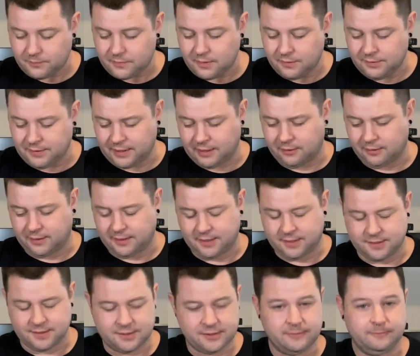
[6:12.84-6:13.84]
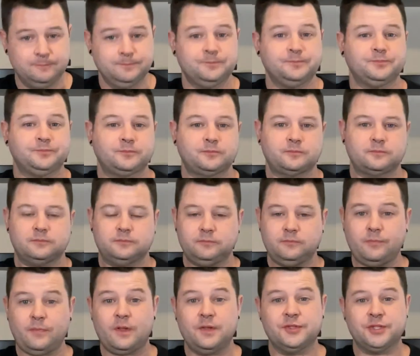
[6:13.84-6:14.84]
There it is.
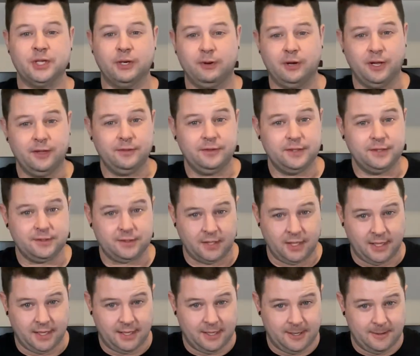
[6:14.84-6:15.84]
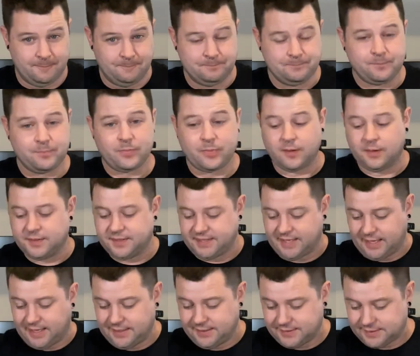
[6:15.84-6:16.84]
So on the
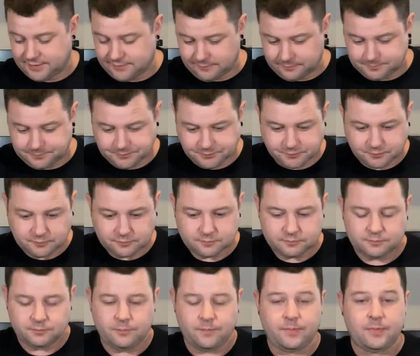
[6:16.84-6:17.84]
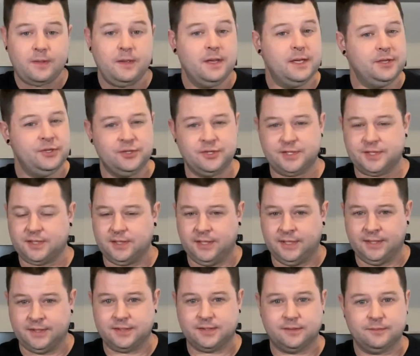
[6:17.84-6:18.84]
taste,
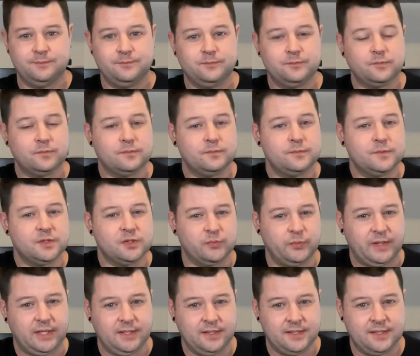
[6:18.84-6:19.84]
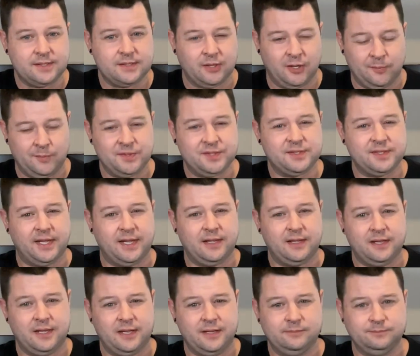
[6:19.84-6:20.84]
it's sweetness, almost like
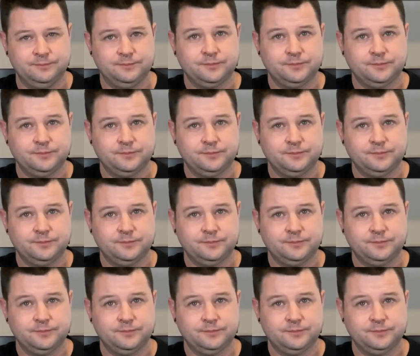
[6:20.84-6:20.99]
the